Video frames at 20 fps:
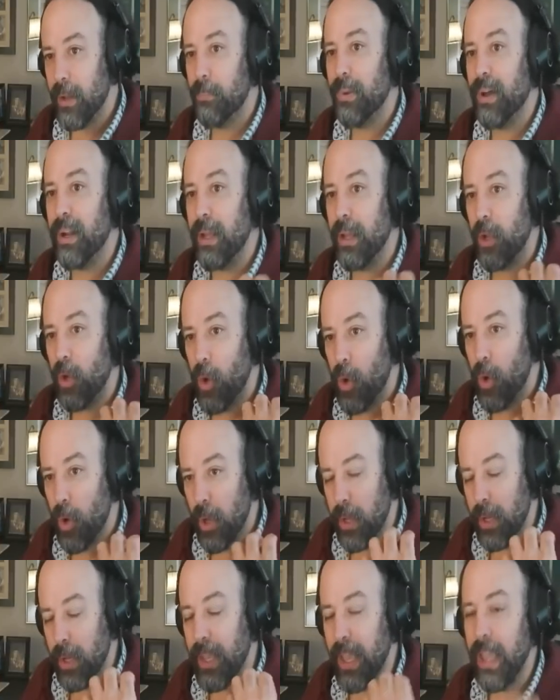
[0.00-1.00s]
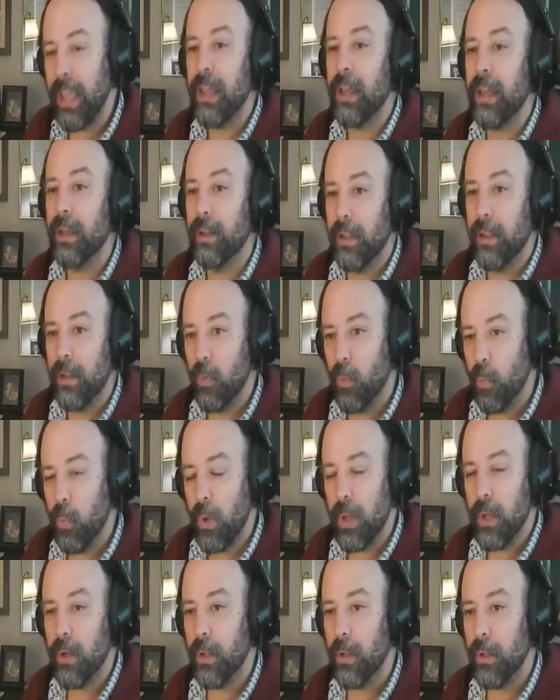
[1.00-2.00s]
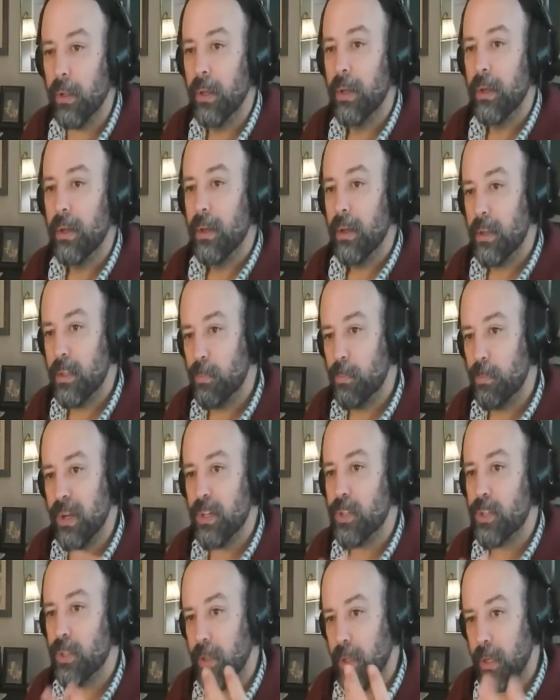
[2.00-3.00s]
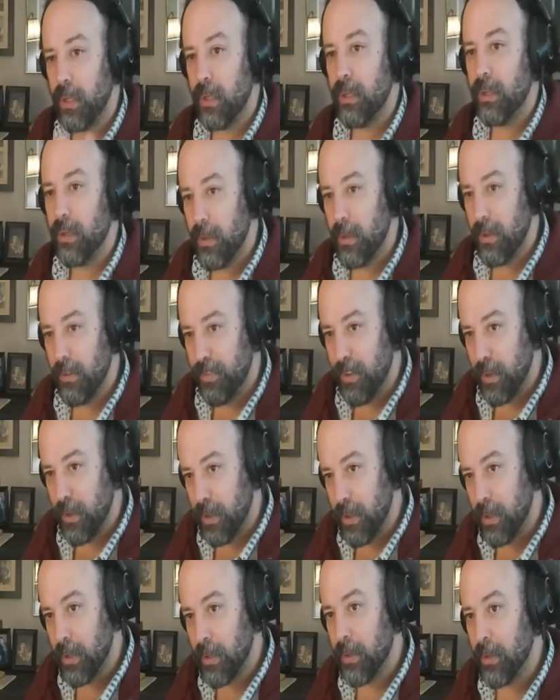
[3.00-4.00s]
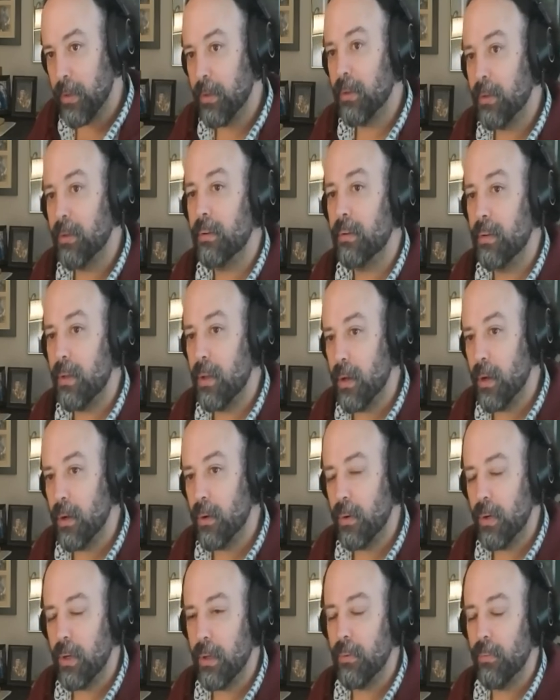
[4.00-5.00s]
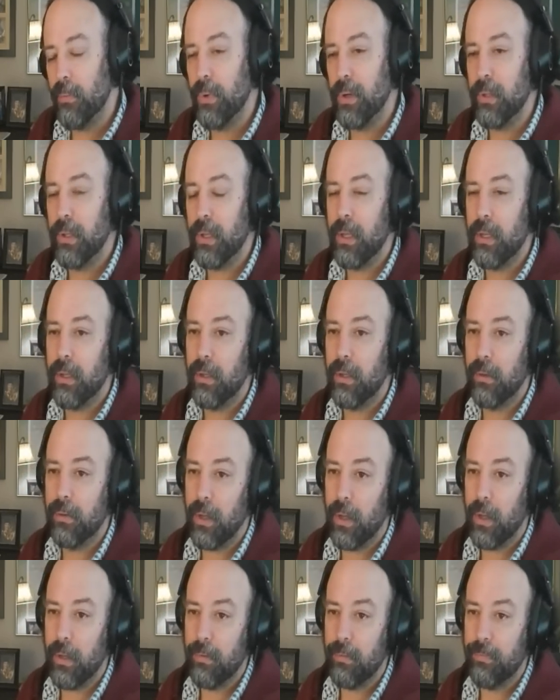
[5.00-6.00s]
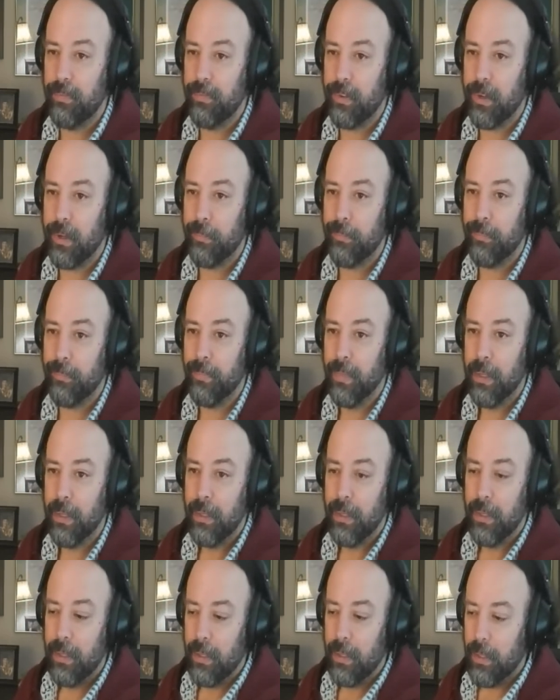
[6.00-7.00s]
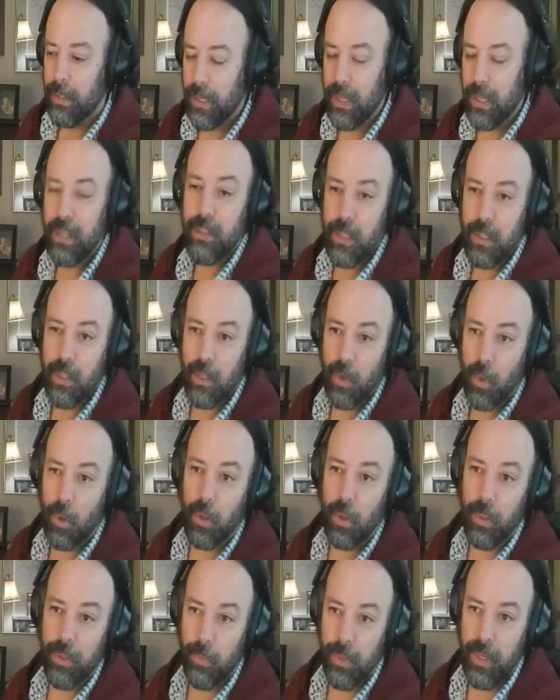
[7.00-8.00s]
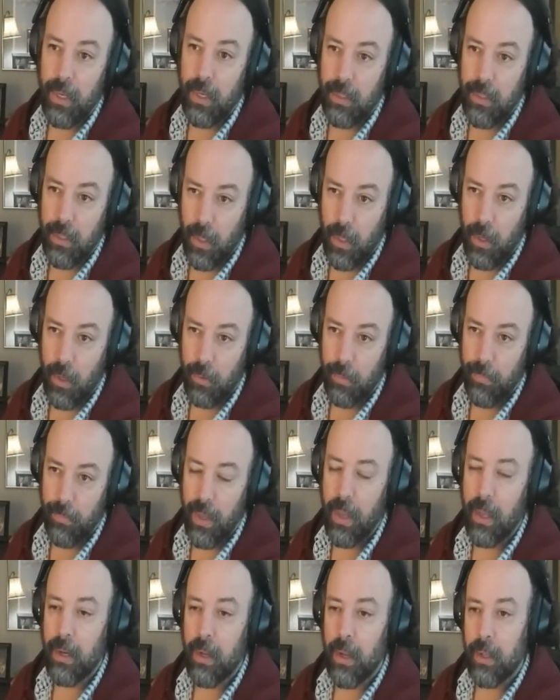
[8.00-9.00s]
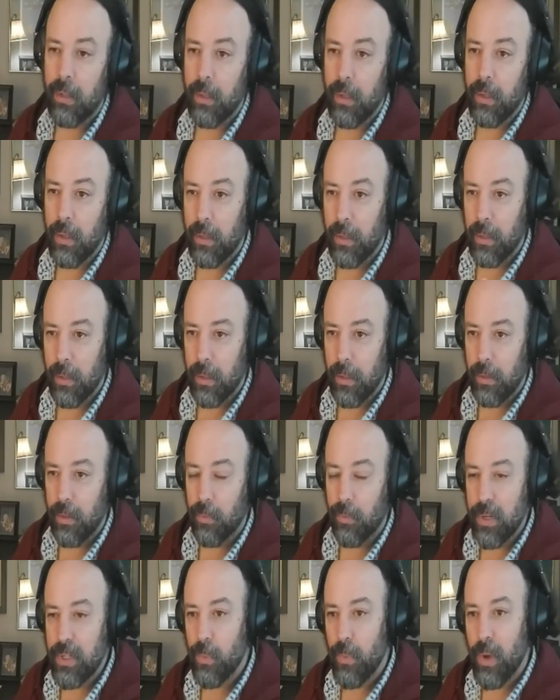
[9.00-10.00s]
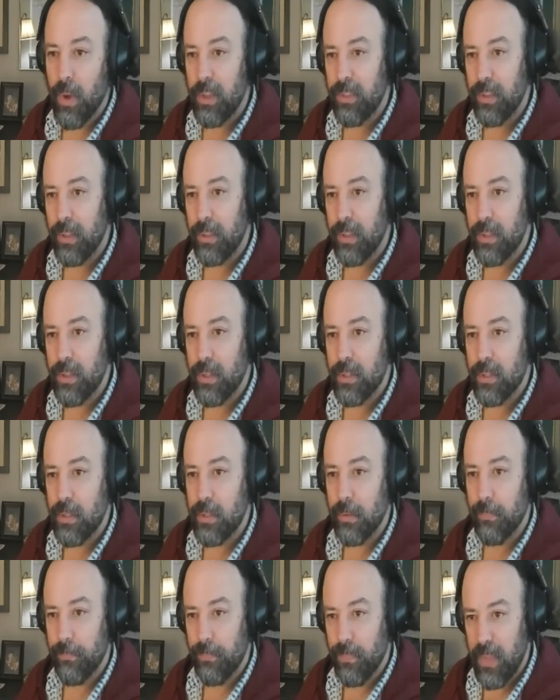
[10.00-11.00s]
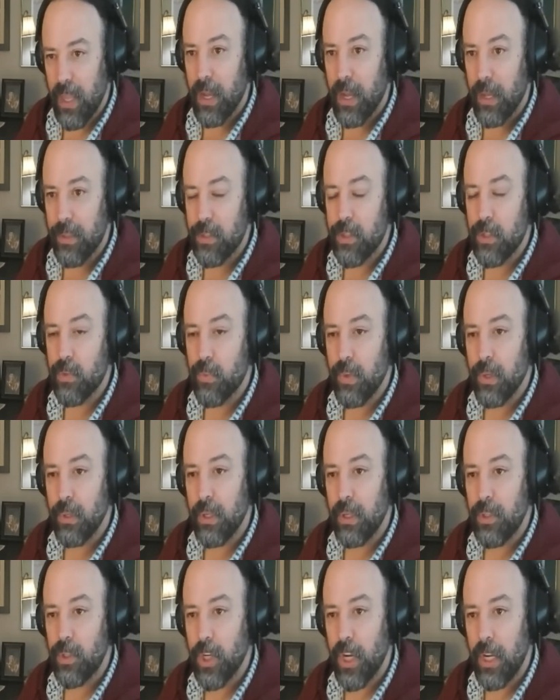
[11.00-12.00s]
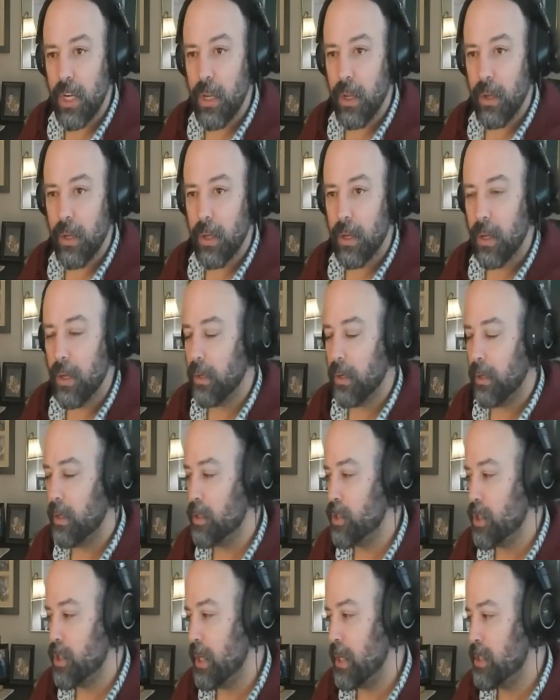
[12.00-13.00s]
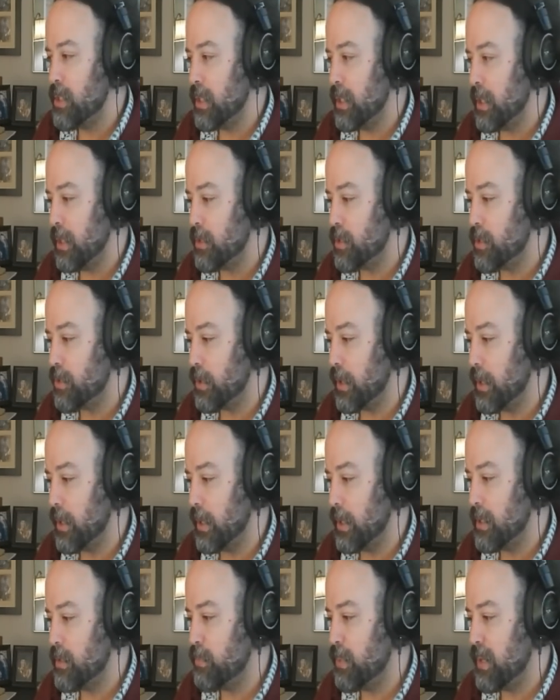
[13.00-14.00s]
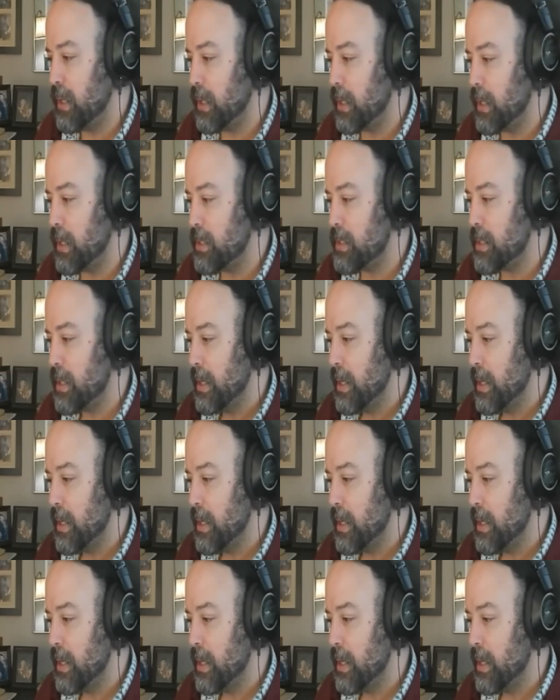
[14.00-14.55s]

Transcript: but it can, and it will, especially if it can, you know, really kind of get to the goal that we need to go. And the reason why I think this is, this is really can change the industry is because